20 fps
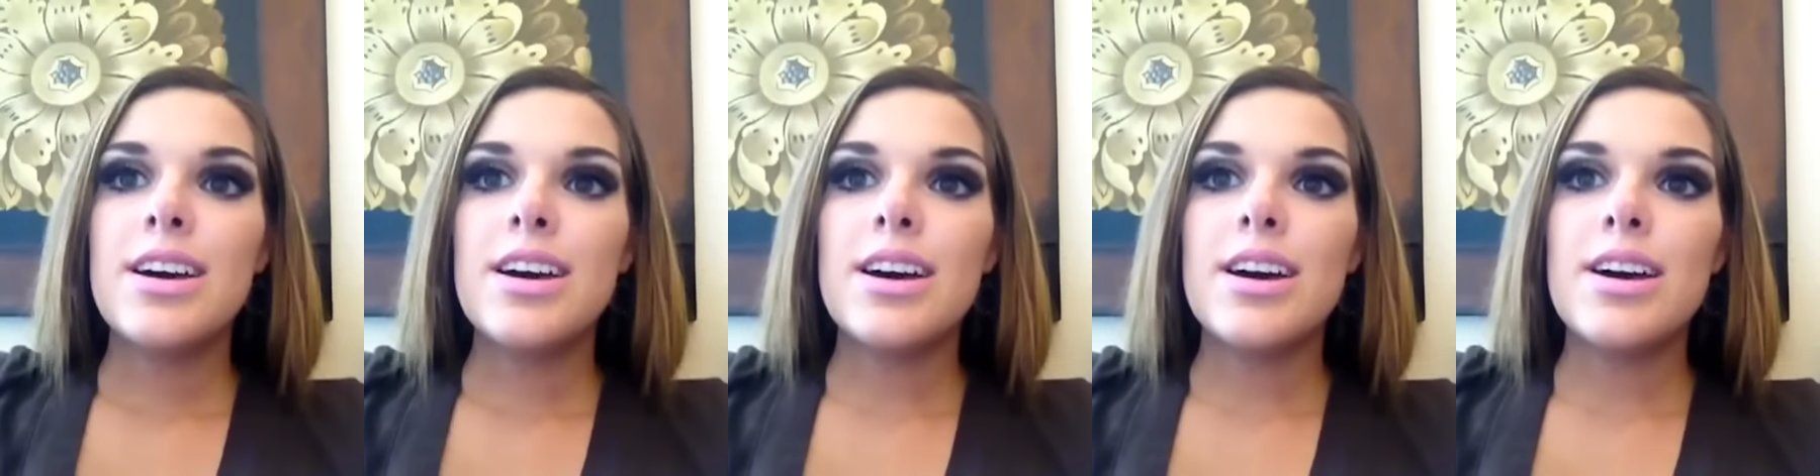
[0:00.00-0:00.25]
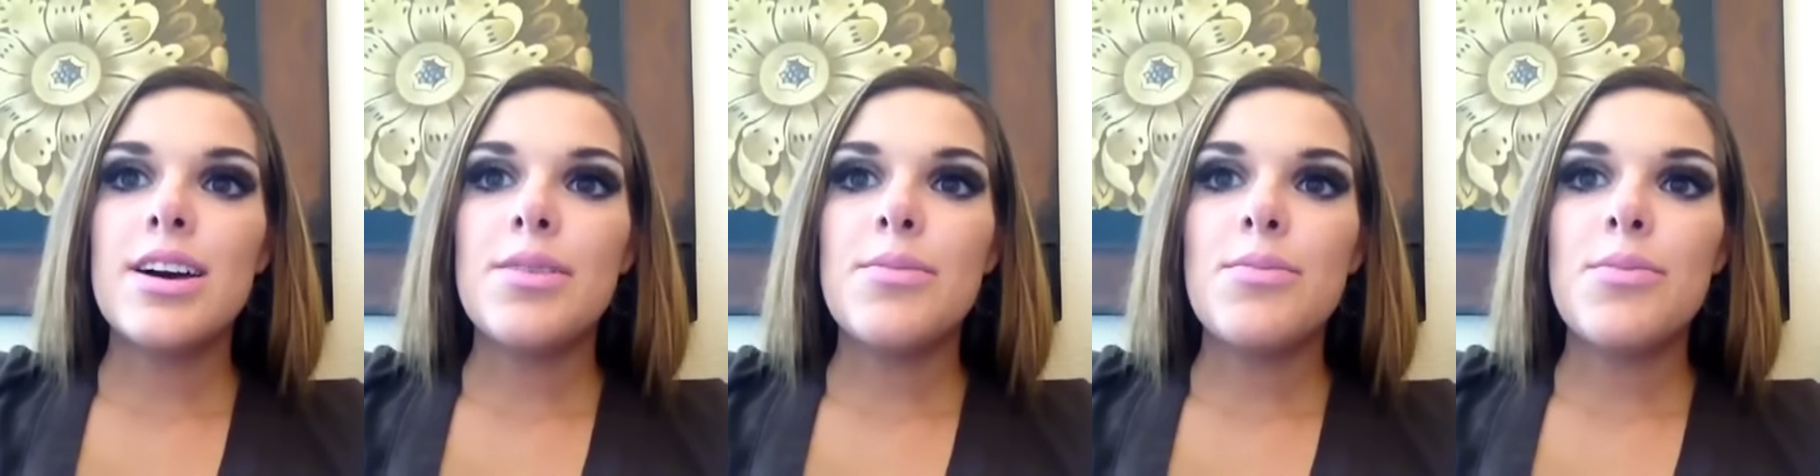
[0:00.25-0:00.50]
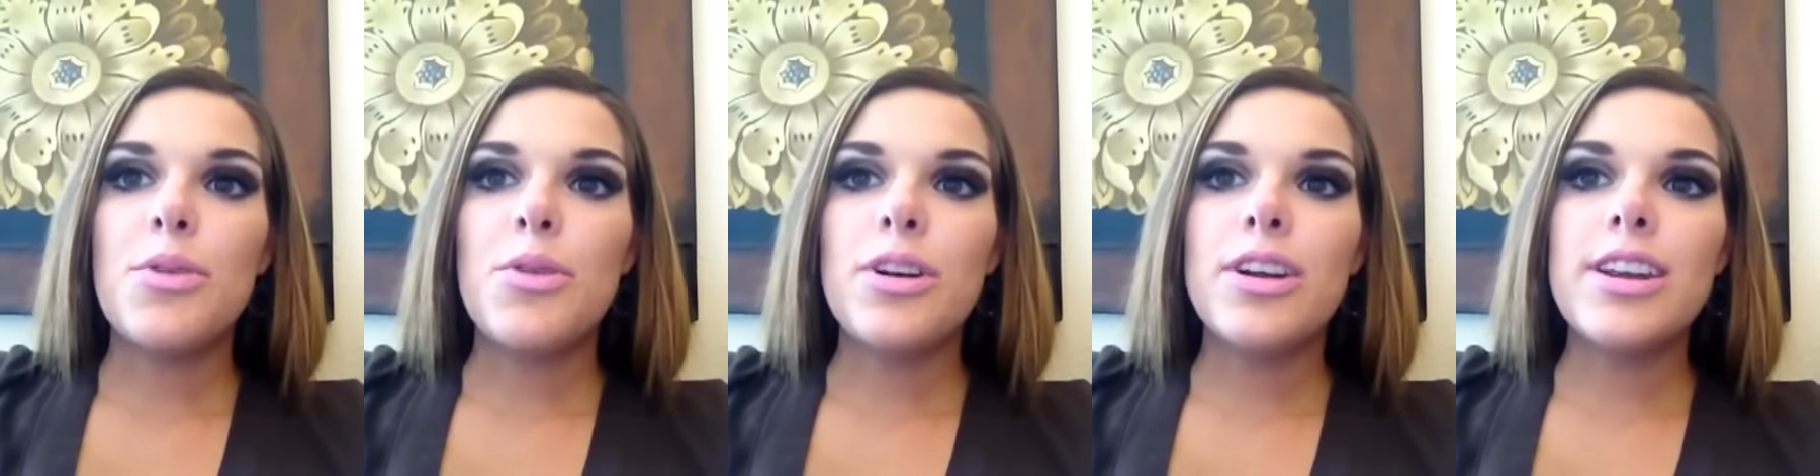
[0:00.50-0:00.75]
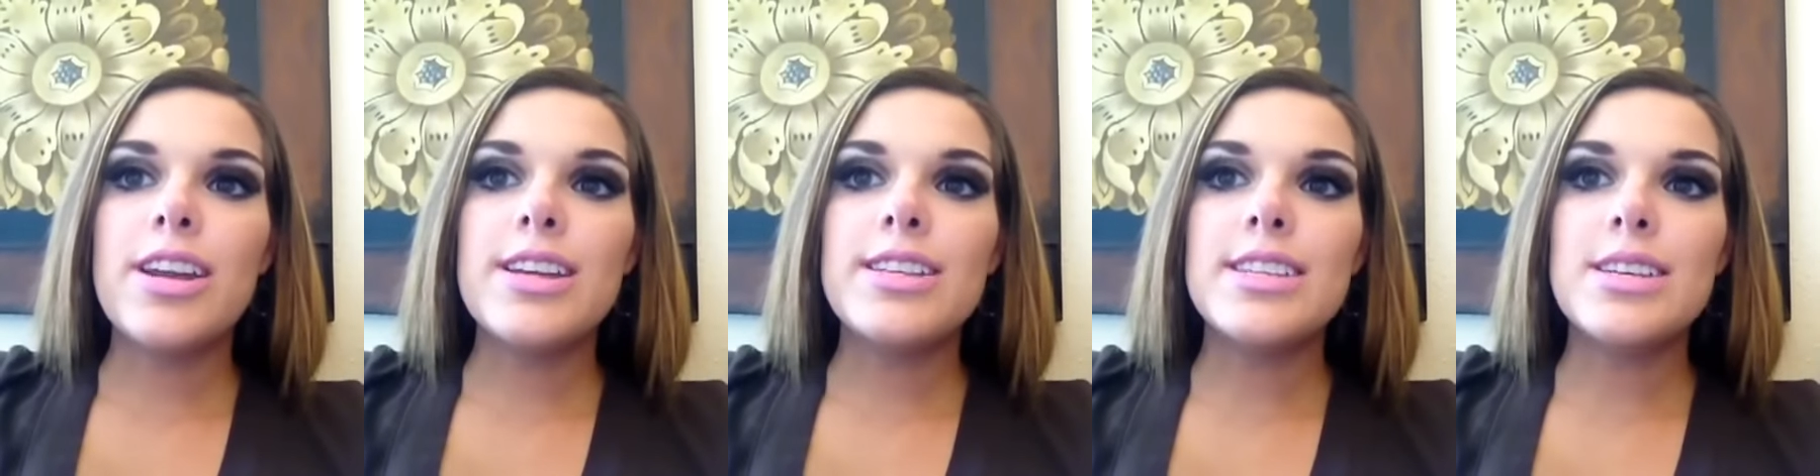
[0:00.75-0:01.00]

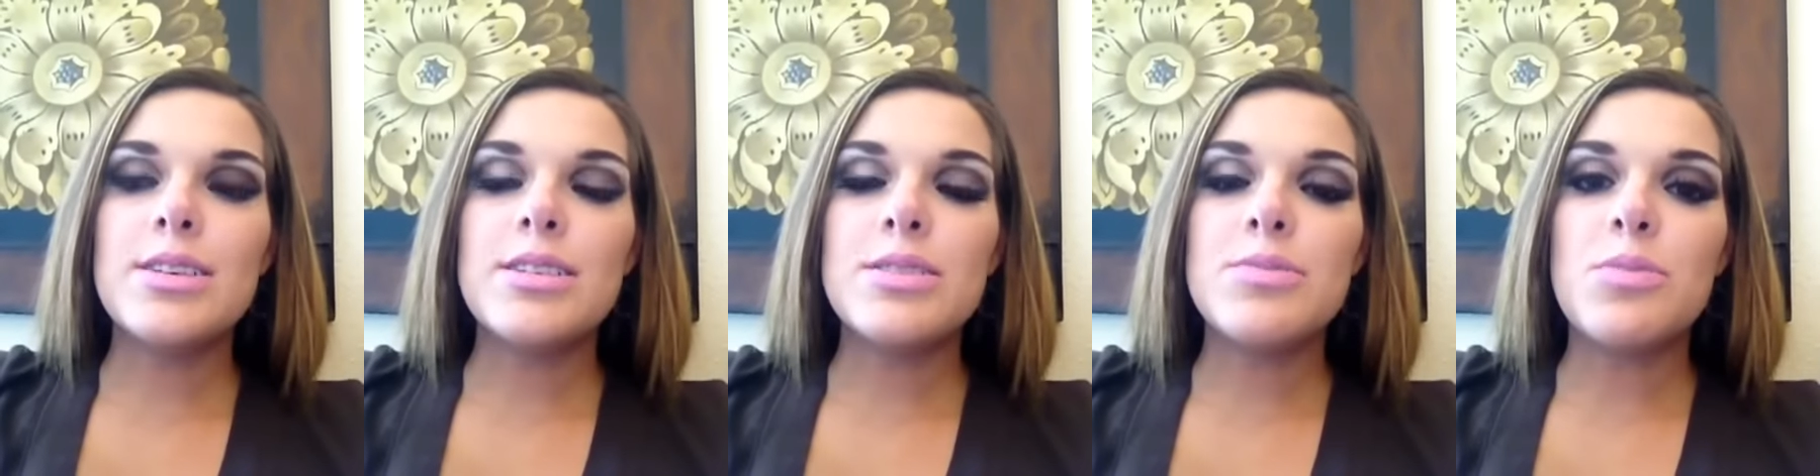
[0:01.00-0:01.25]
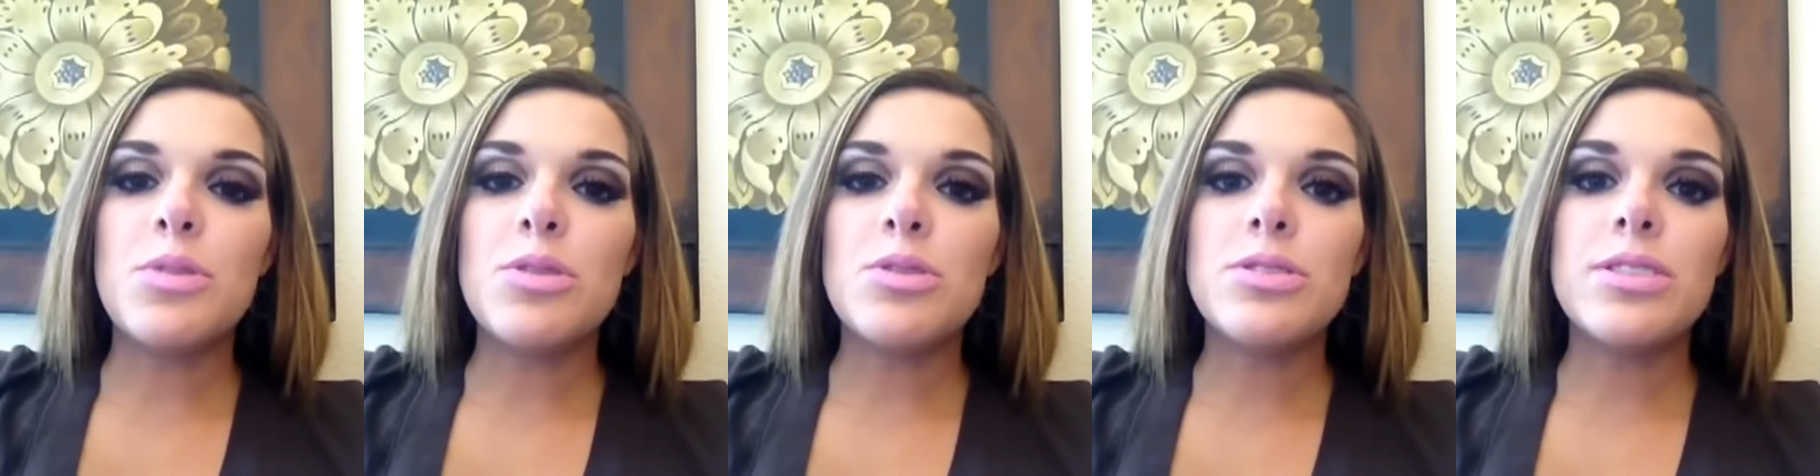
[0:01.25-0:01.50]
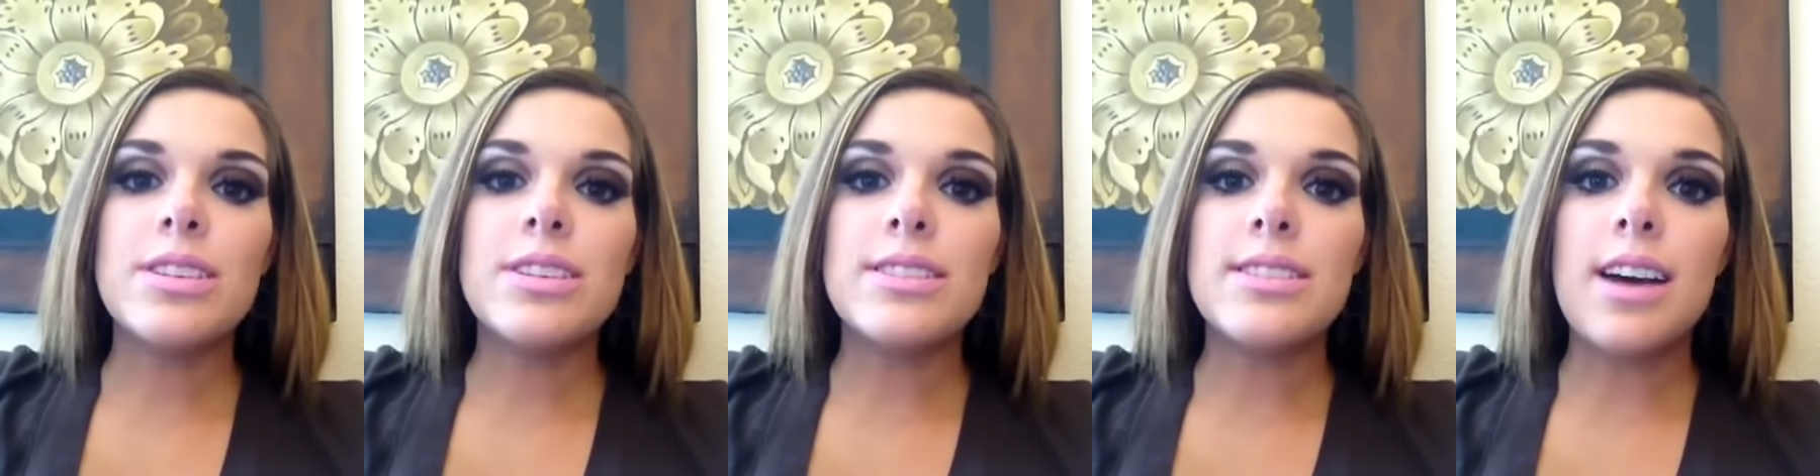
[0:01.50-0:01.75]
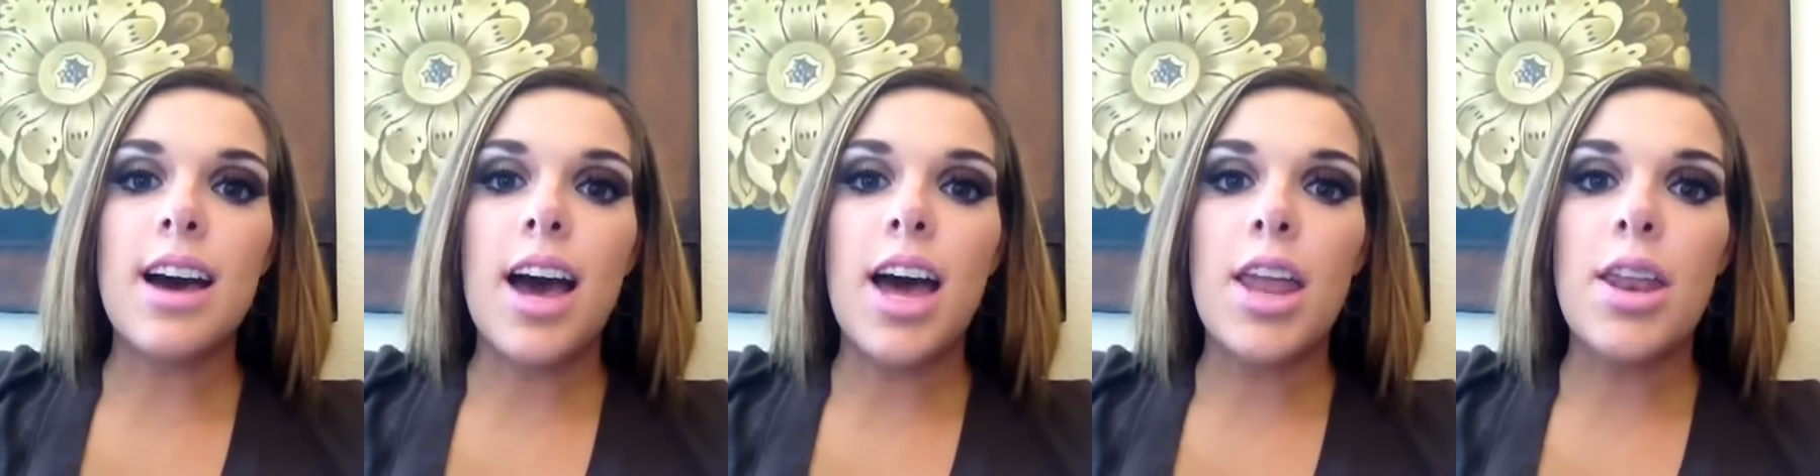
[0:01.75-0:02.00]
Organizing is mostly
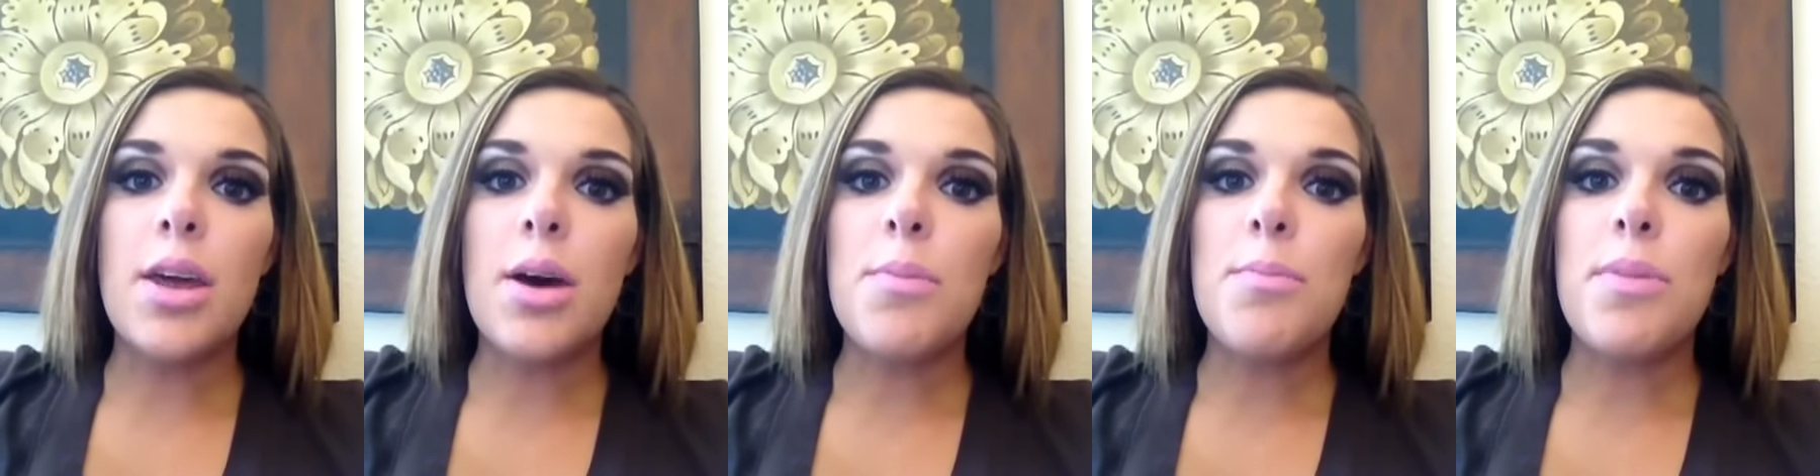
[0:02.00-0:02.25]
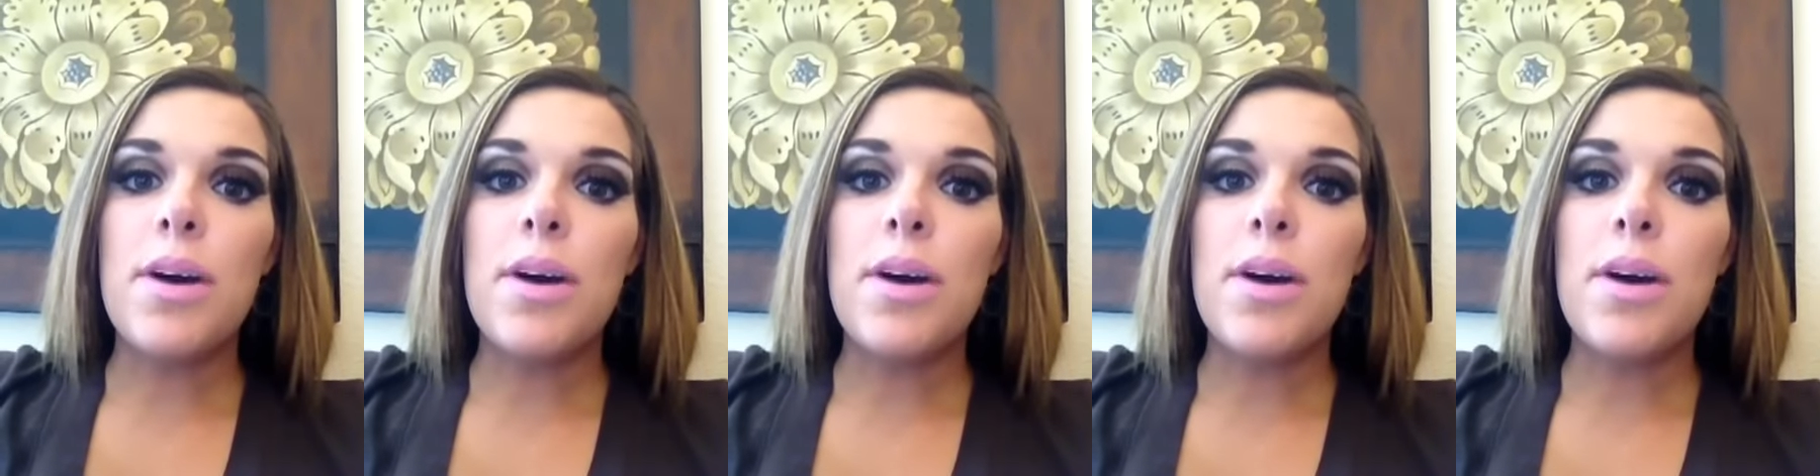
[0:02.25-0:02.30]
done